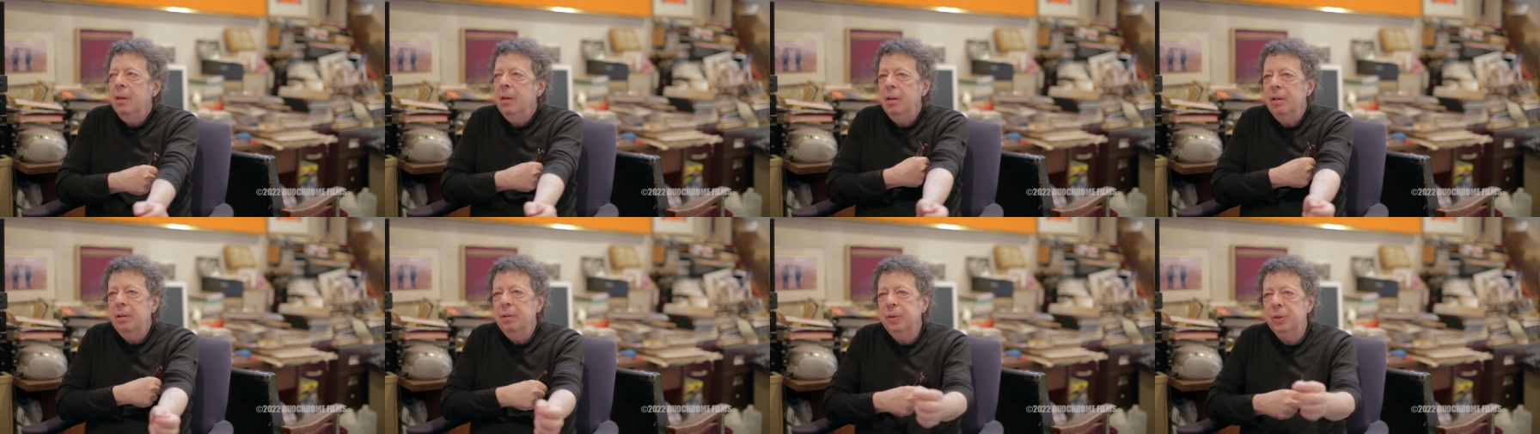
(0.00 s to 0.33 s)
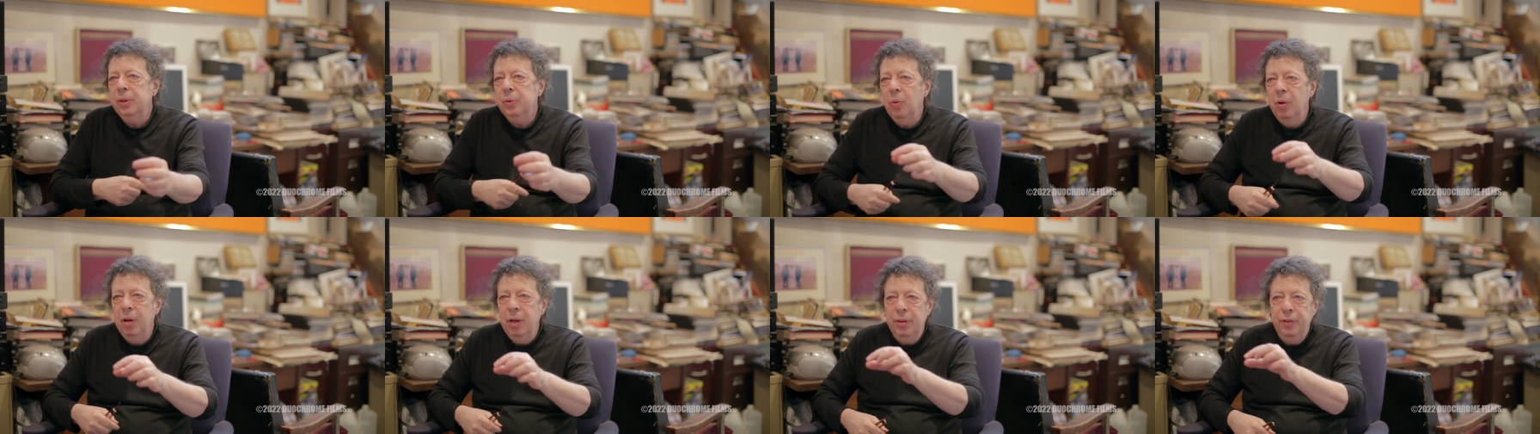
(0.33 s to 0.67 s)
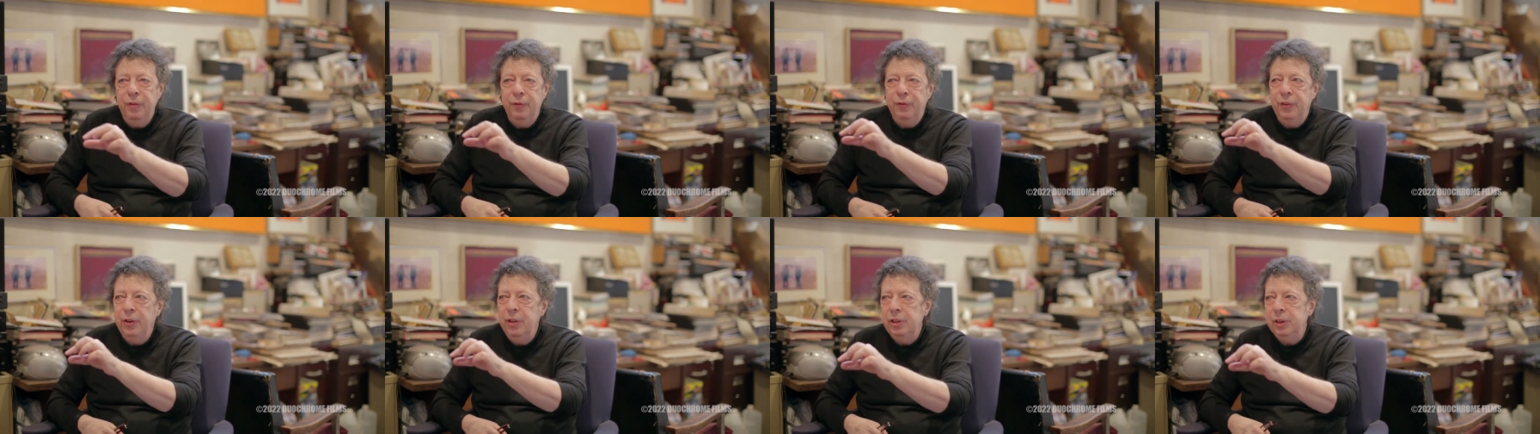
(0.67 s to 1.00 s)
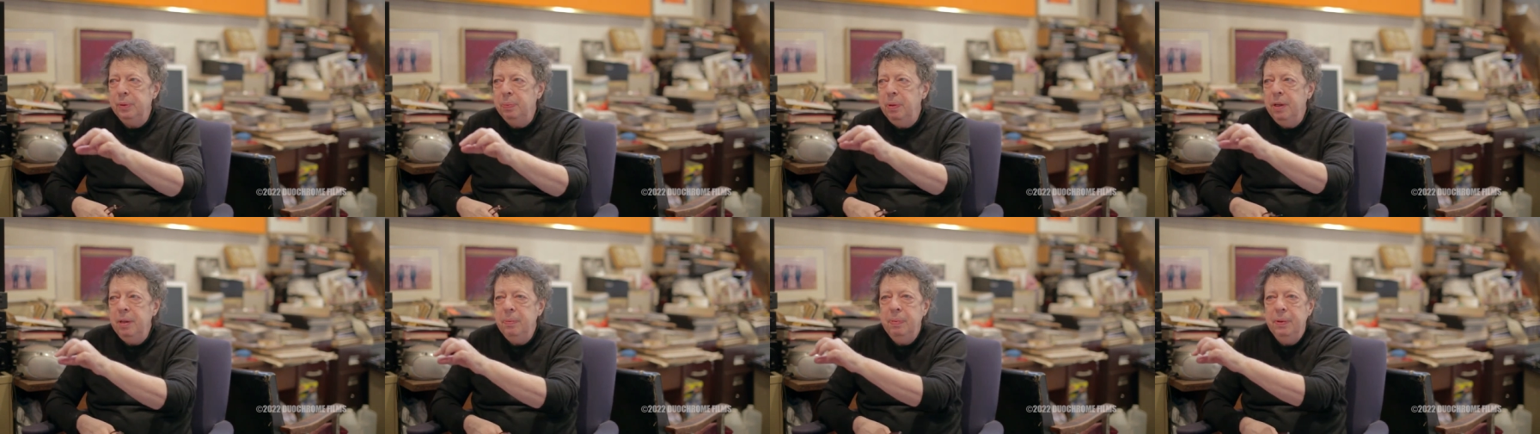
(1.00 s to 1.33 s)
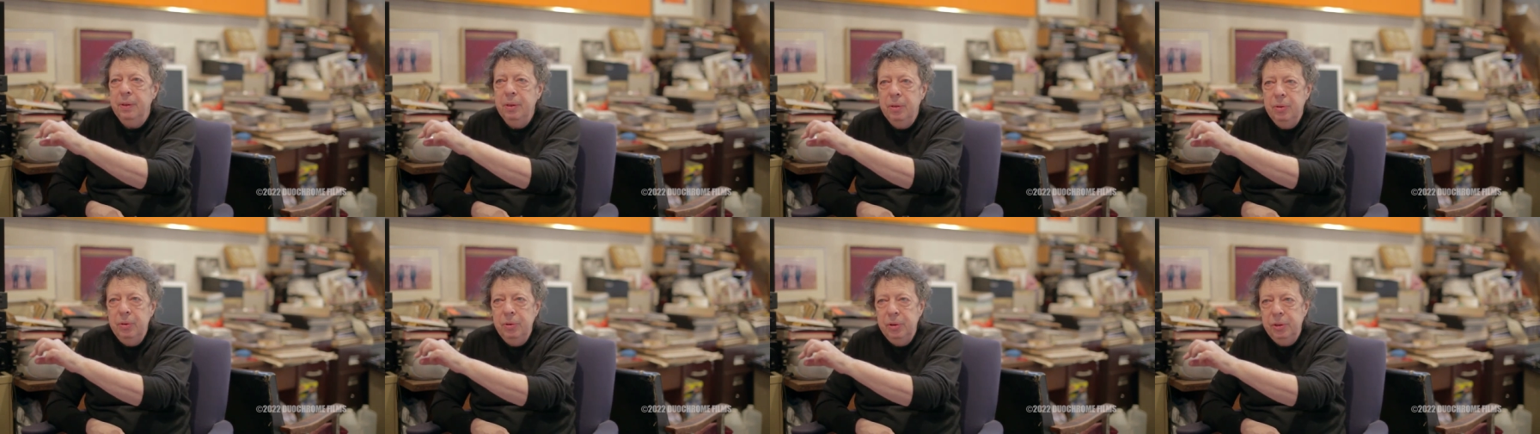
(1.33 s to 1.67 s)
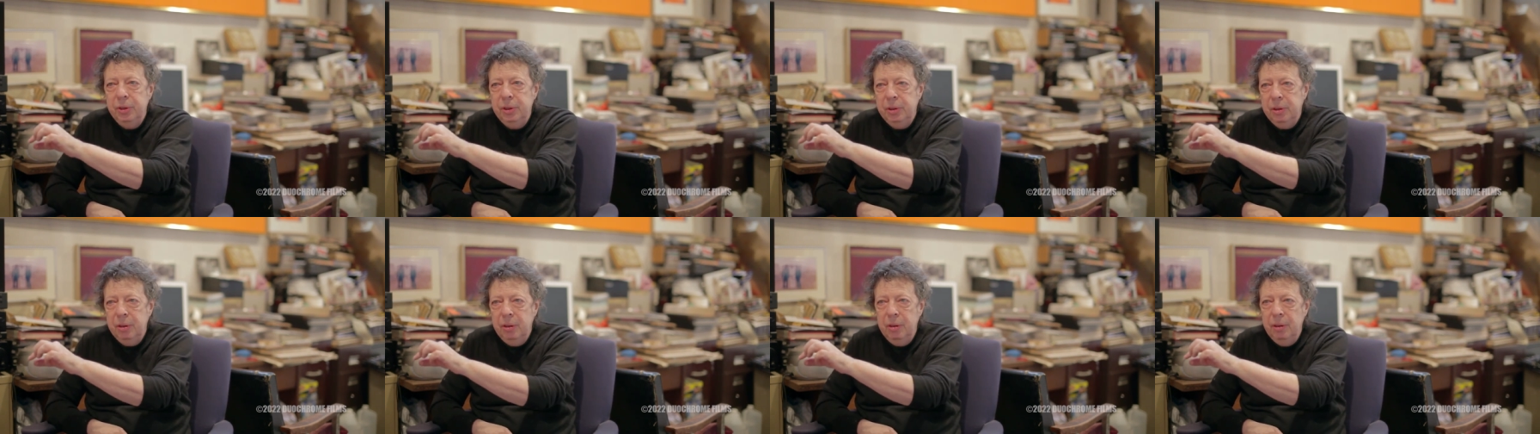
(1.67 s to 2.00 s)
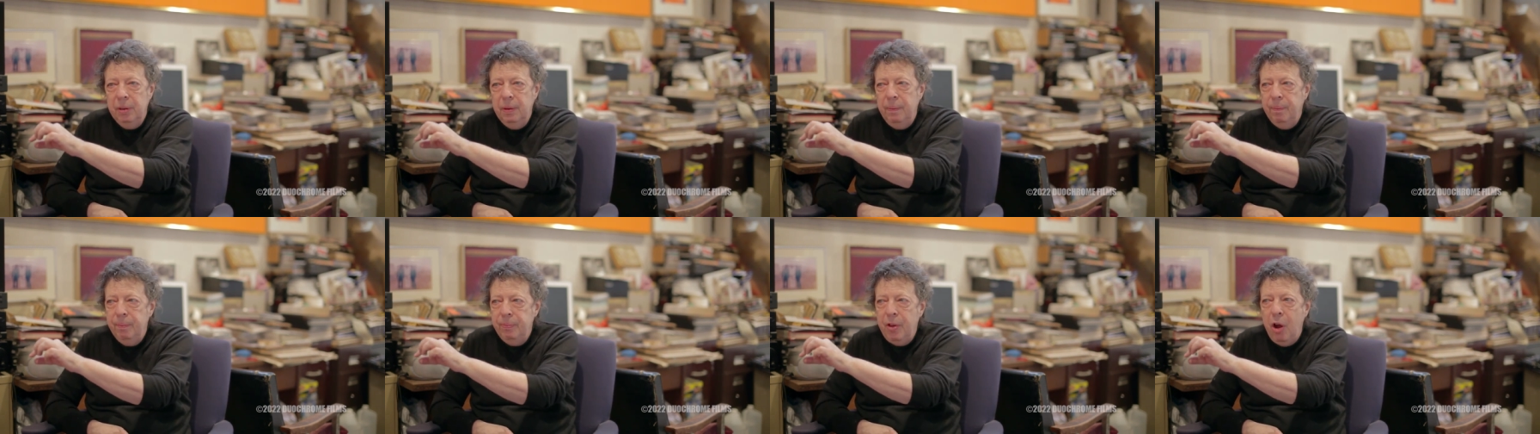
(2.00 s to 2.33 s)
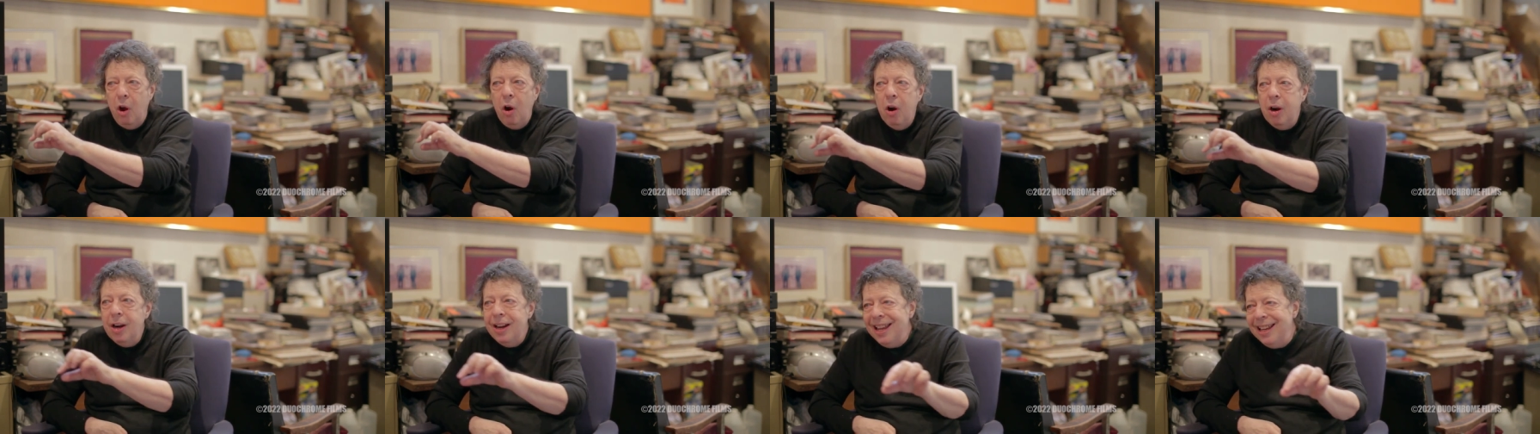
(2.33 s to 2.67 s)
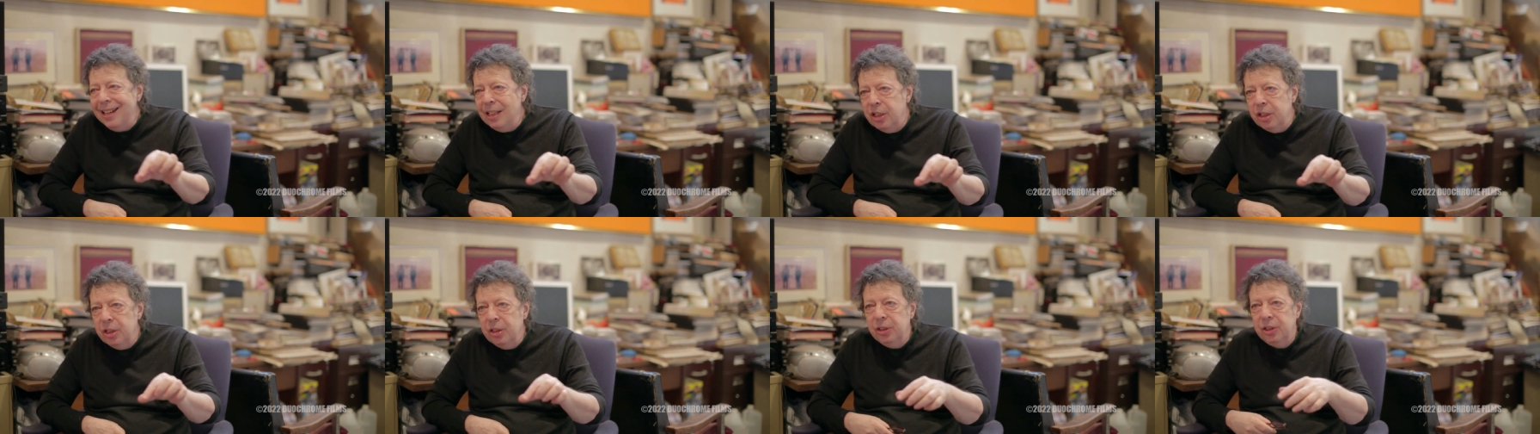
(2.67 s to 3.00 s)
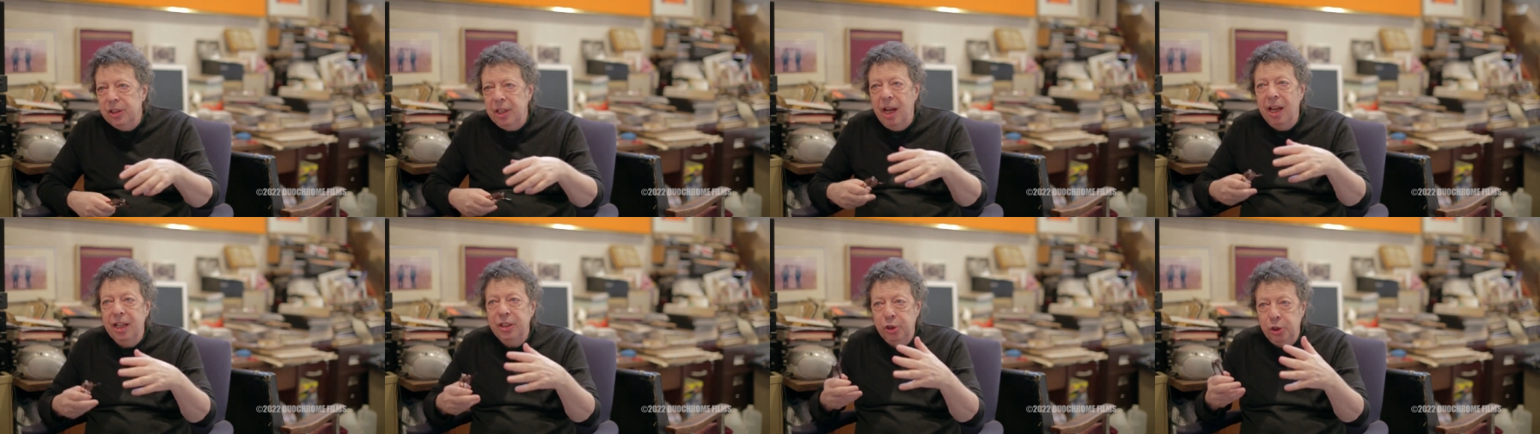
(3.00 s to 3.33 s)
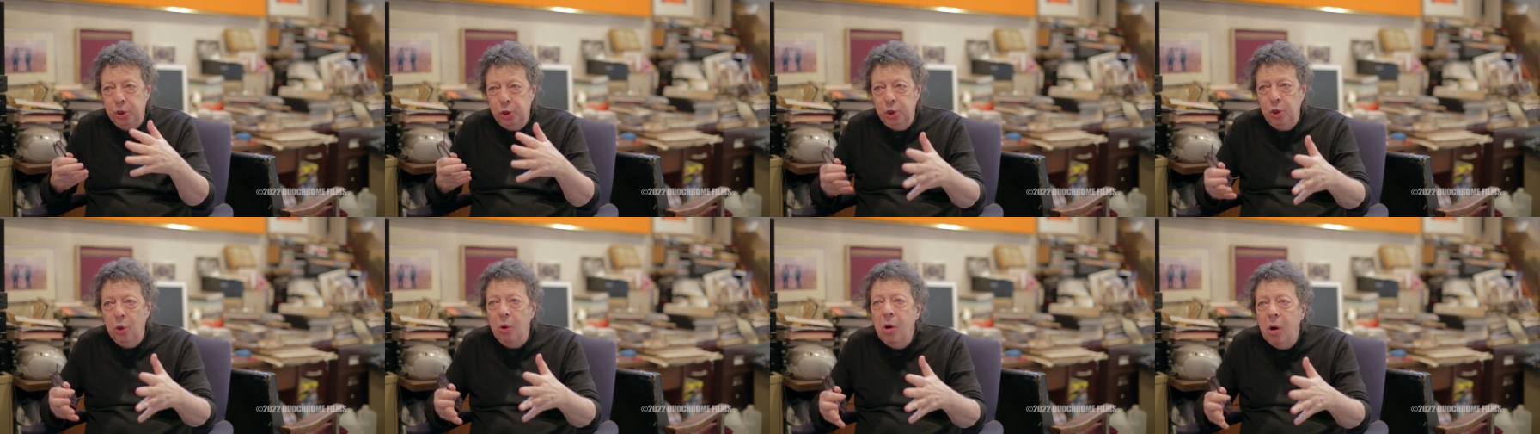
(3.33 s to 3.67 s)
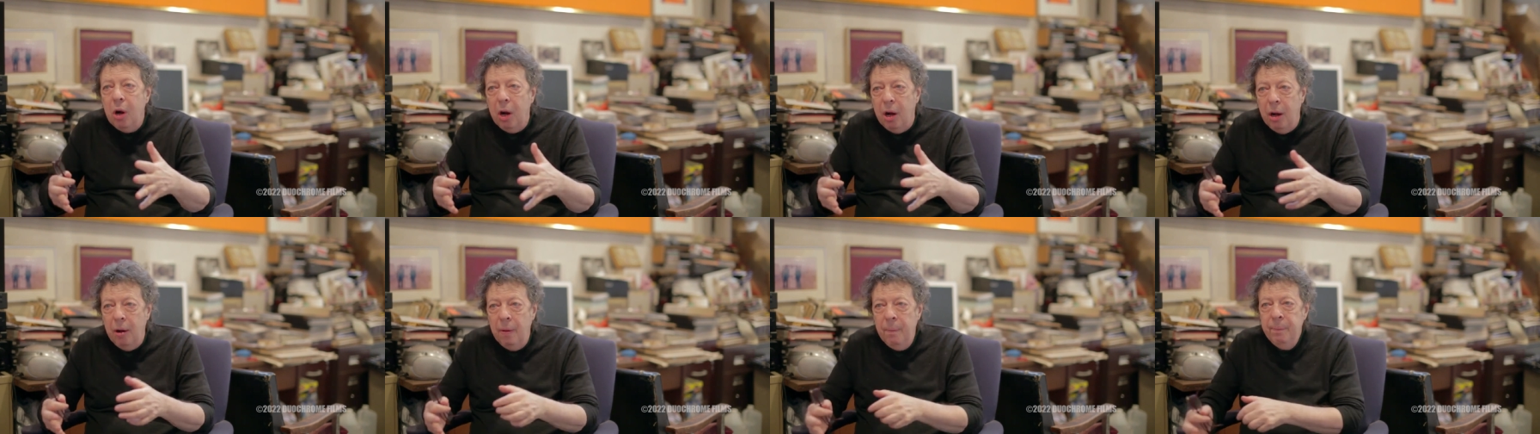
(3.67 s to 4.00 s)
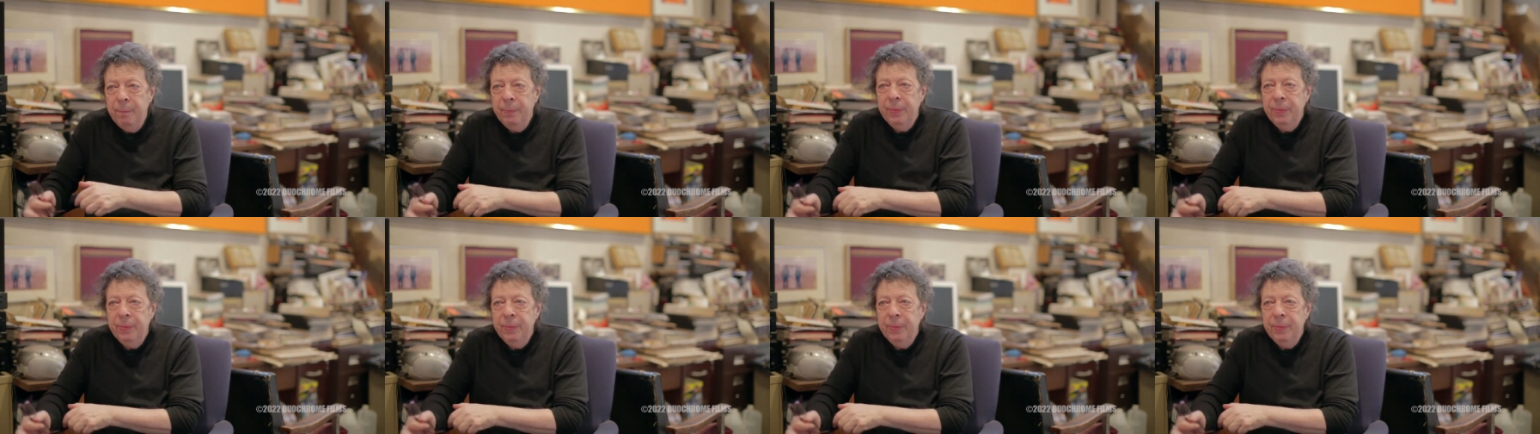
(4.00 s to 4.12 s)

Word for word: He was one of the first people whose hard edges I saw.